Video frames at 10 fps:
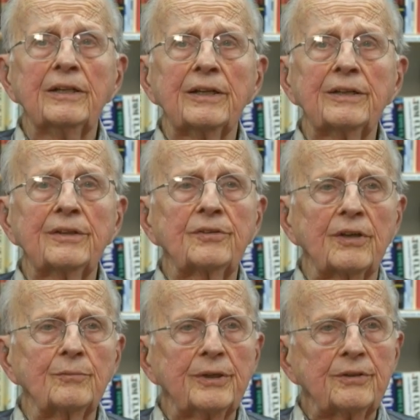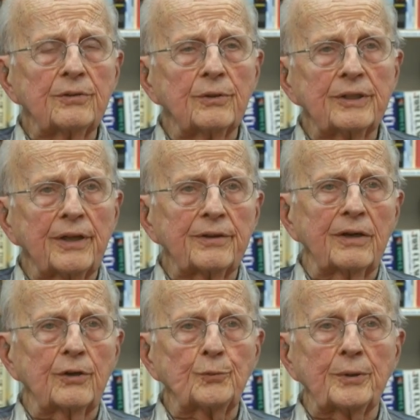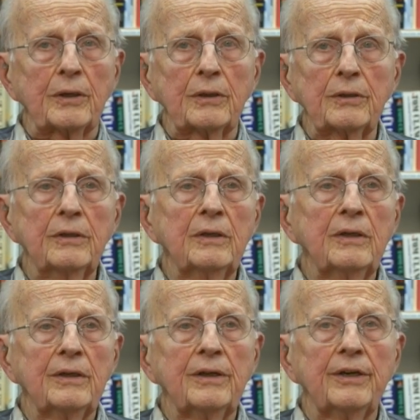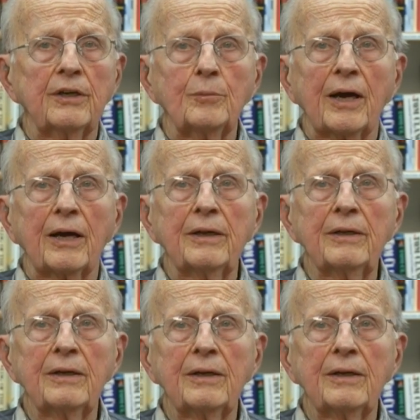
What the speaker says: Then they sent me to another hospital nearby